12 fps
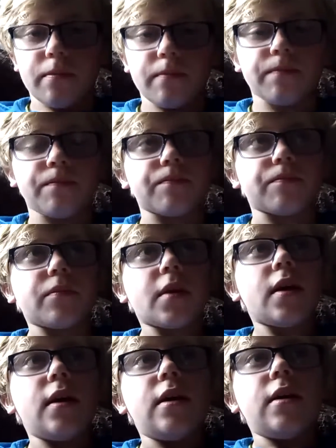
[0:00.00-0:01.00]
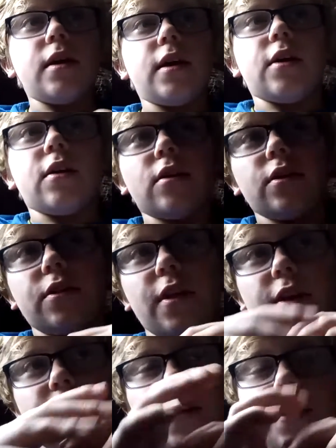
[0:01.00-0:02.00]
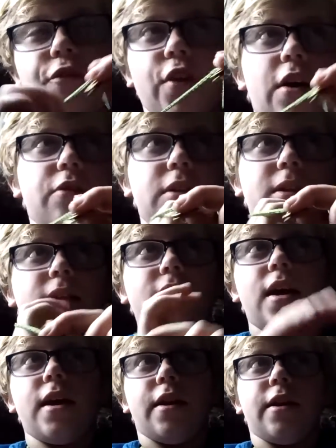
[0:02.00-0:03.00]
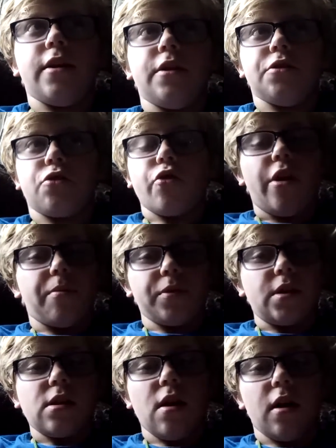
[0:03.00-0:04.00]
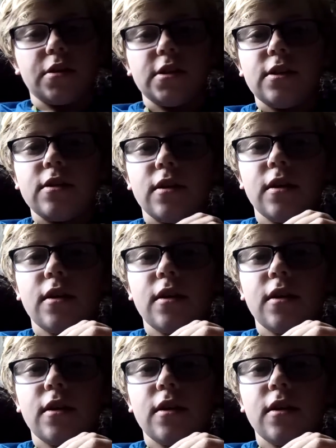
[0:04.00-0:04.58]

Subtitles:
He found it in his grandpa's closet.